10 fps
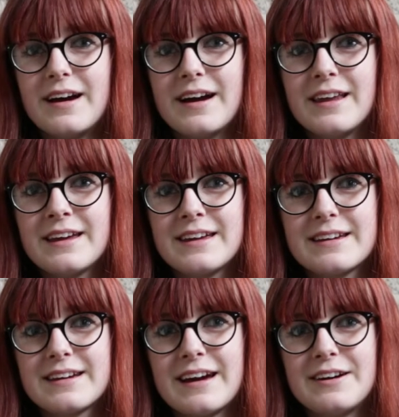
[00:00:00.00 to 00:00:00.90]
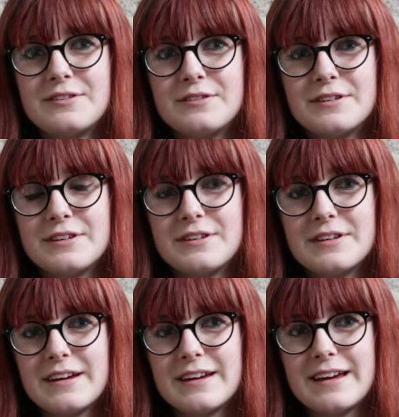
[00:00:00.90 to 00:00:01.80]
I like how
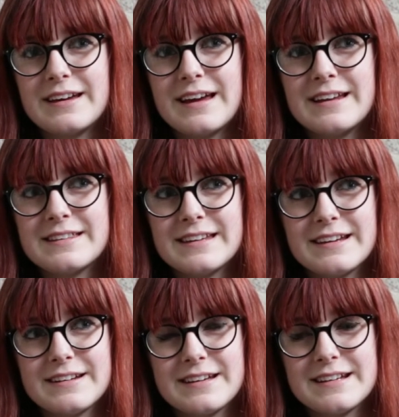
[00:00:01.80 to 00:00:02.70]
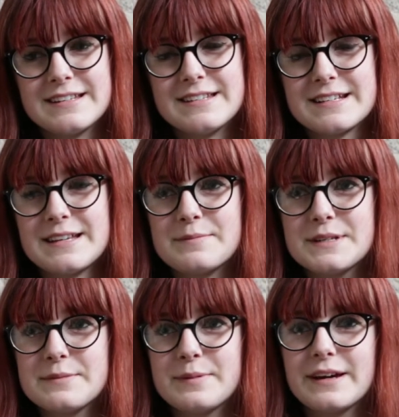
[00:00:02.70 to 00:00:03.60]
anything is
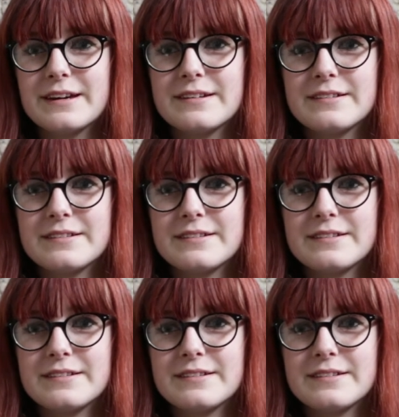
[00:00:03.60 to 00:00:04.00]
accepted by it.